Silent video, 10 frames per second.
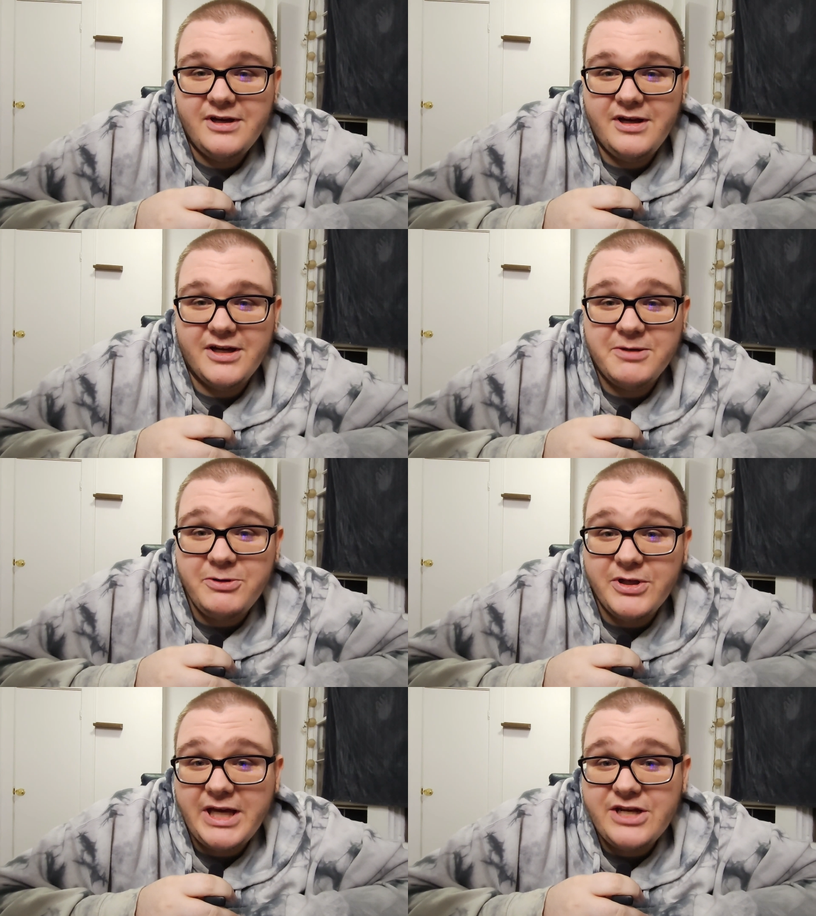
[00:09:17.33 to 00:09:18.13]

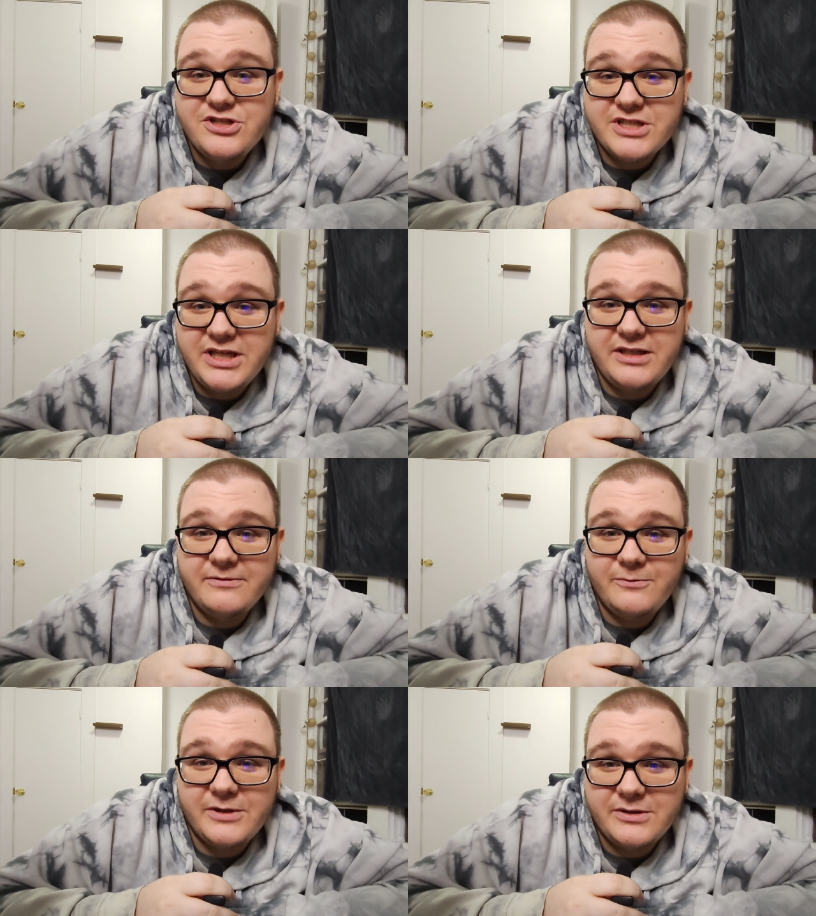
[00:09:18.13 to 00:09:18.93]
Communication's
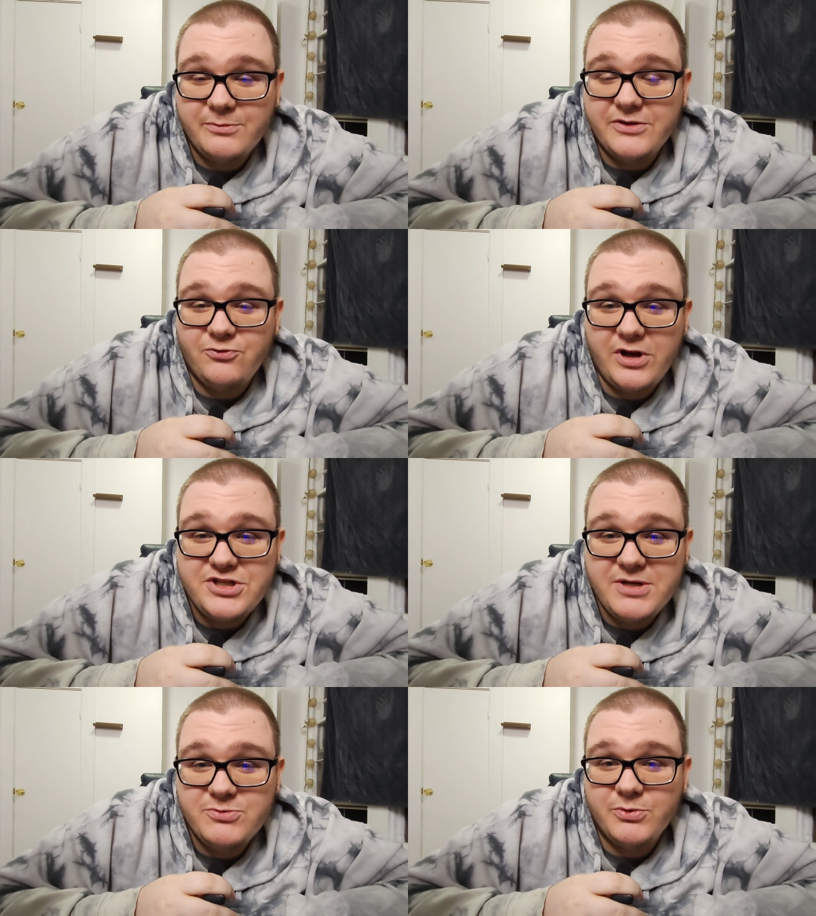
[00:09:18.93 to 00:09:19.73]
key with
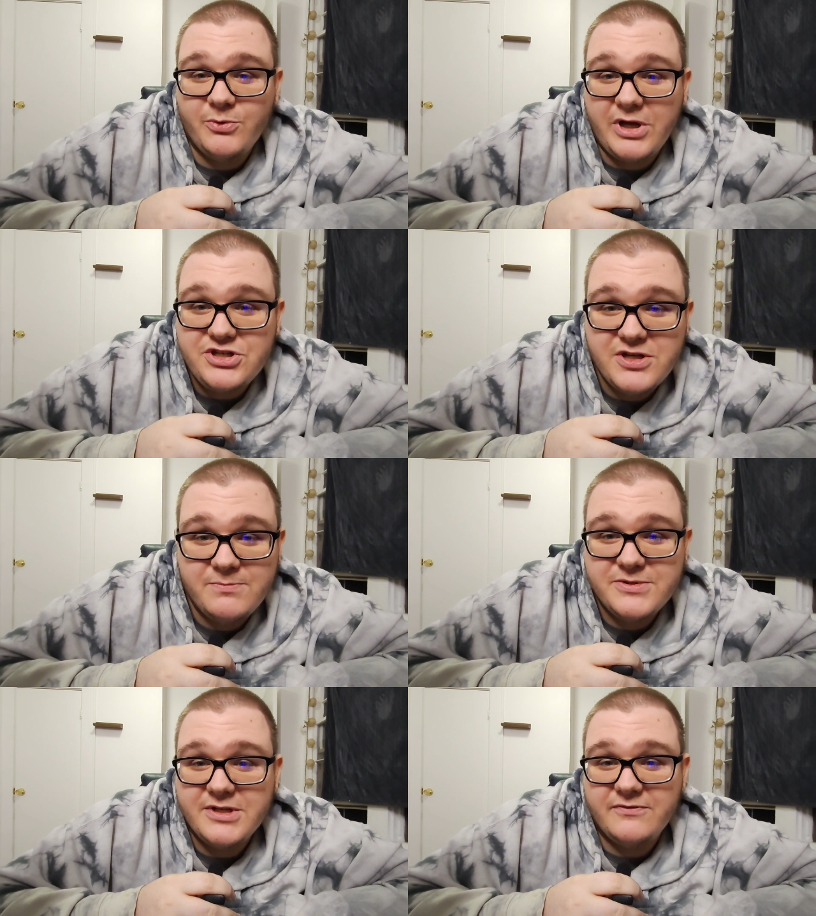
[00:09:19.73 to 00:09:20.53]
friendships, with
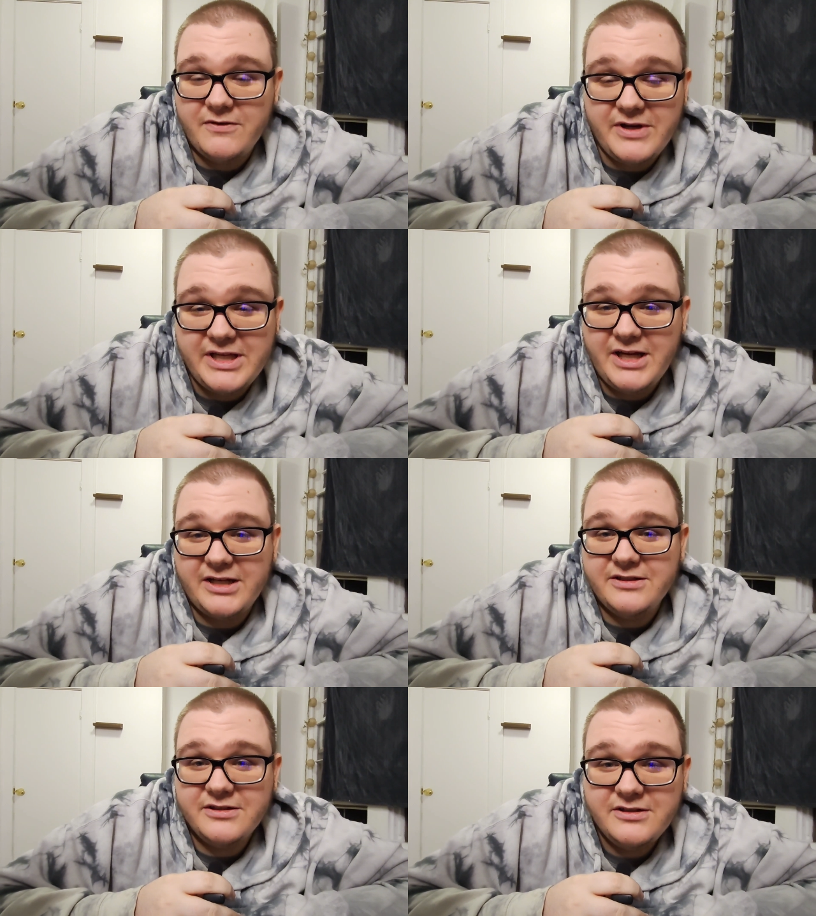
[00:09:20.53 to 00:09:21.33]
relationships of any
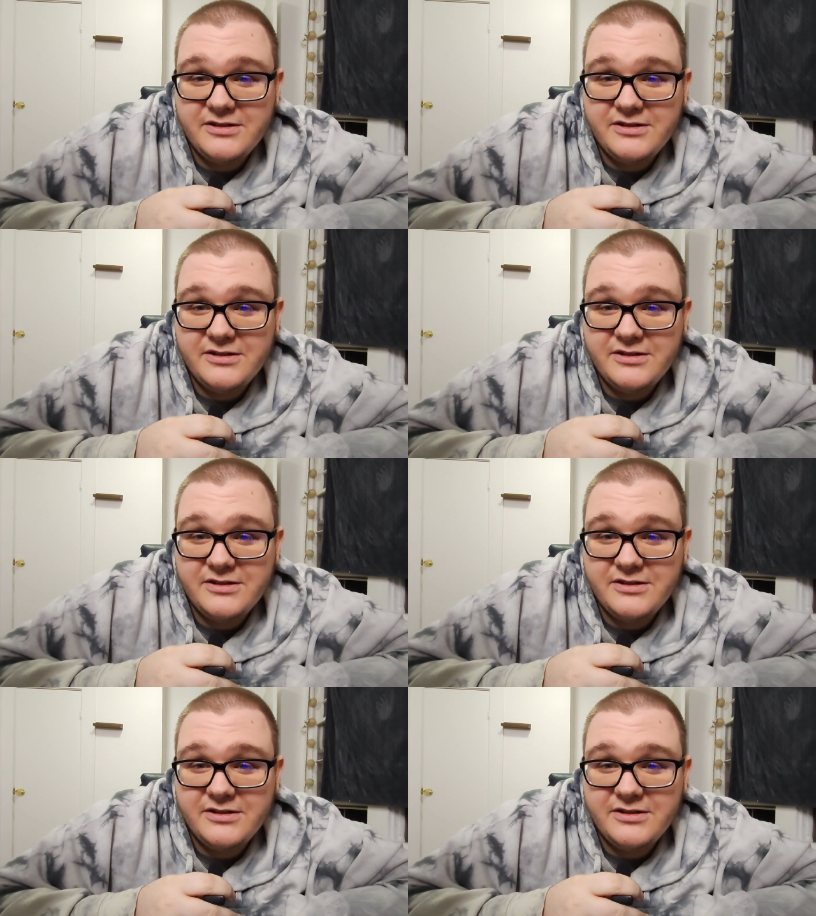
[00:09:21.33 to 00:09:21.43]
kind.